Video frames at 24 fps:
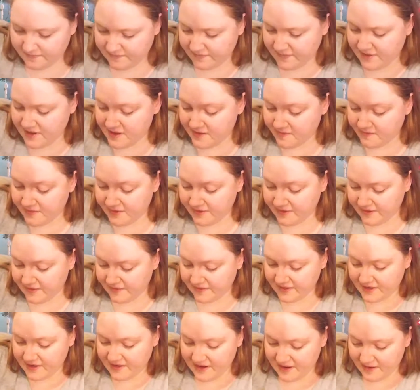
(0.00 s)
Yeah, I don't
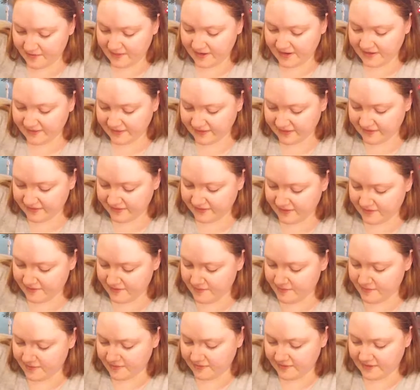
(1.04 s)
even know how well it's going to show
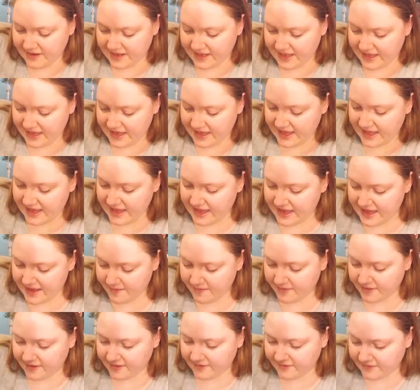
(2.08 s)
up on here
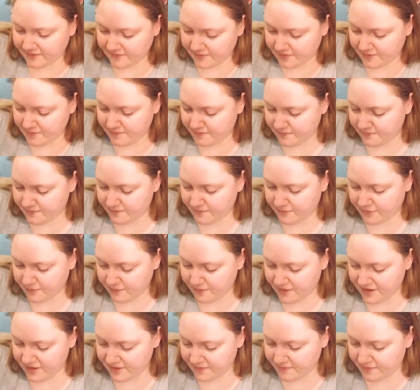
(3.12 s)
because of the
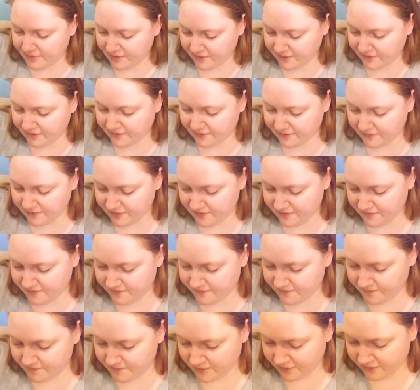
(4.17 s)
way the blockers are on the
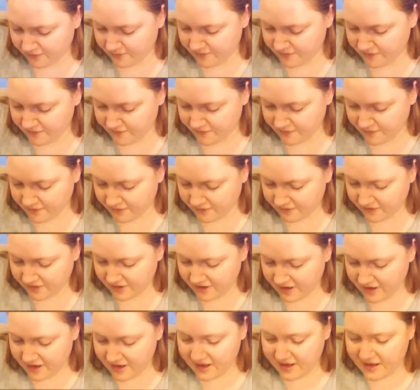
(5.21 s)
bottom of the foot.
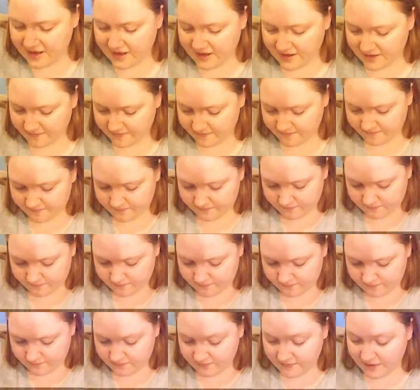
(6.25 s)

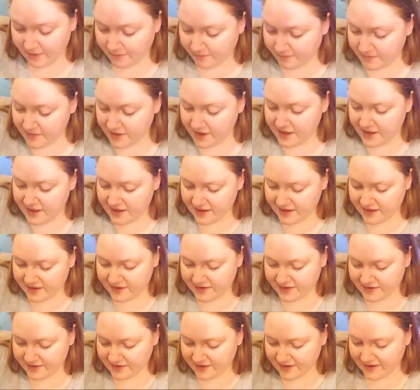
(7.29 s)
No.
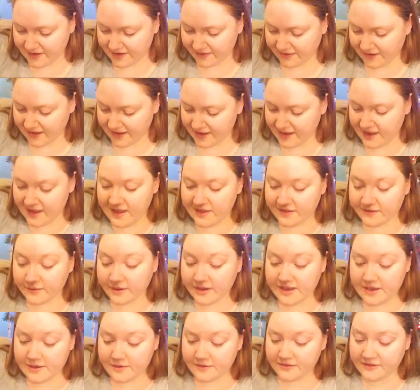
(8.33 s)
Okay. So
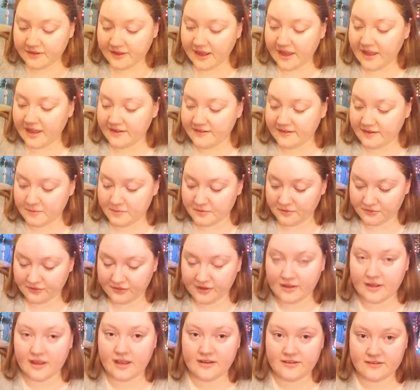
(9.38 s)
I used a
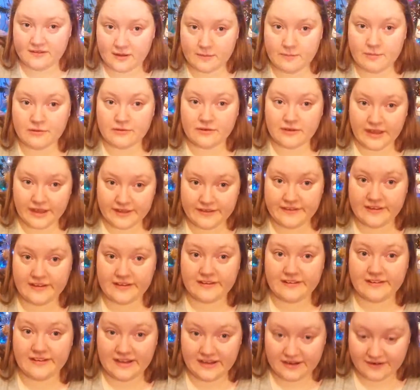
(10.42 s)
double
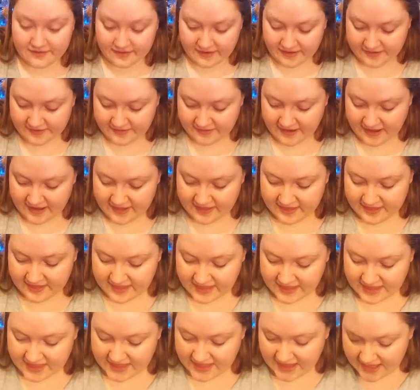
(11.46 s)
gusset decrease, and
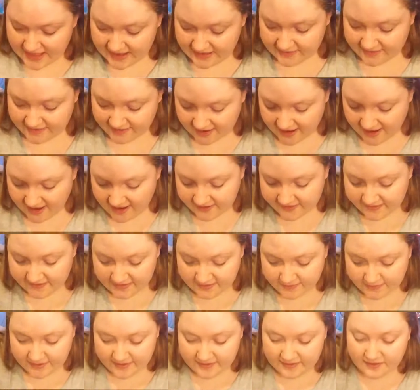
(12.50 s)
these are
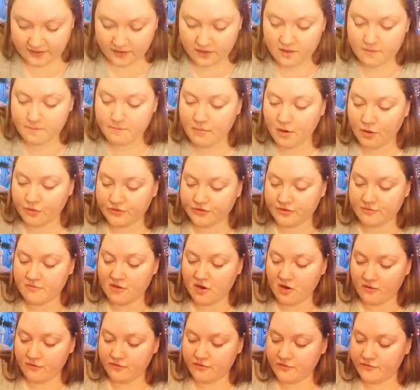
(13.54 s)
situated on the bottom
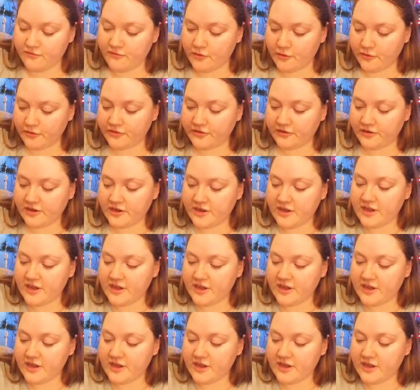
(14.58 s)
of the foot.